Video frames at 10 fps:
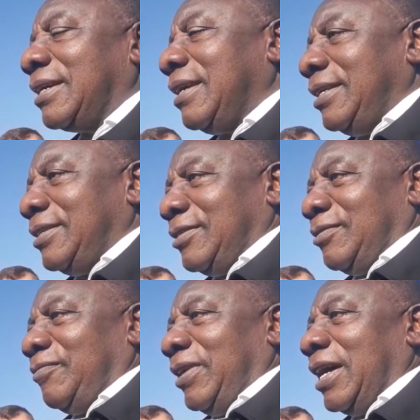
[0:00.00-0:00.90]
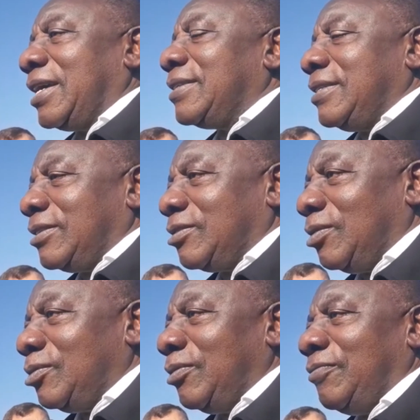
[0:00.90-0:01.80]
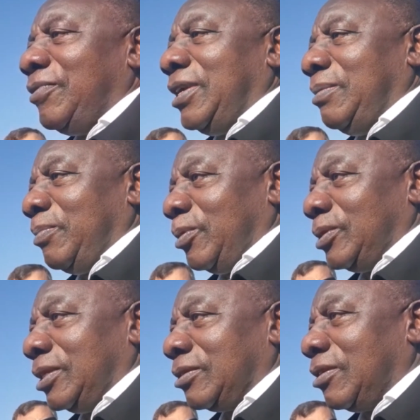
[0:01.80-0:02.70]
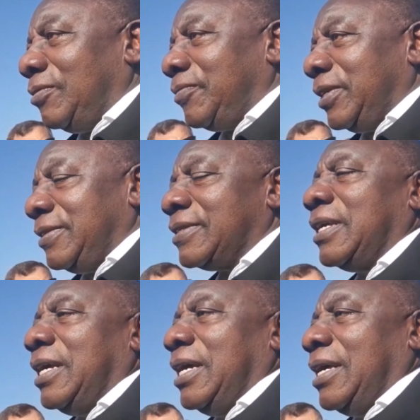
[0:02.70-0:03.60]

the greatest of luck as it go to a very important conference